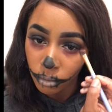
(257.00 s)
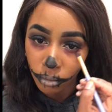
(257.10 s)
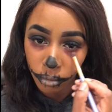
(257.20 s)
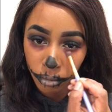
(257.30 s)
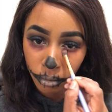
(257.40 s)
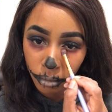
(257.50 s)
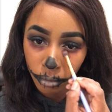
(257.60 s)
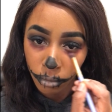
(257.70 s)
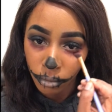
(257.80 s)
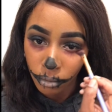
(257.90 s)

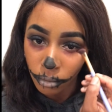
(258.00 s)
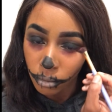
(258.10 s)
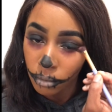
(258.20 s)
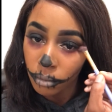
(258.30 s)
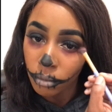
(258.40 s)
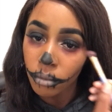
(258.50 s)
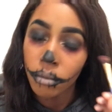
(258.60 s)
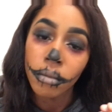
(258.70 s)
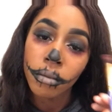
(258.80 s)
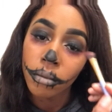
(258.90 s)
Nobody speaks.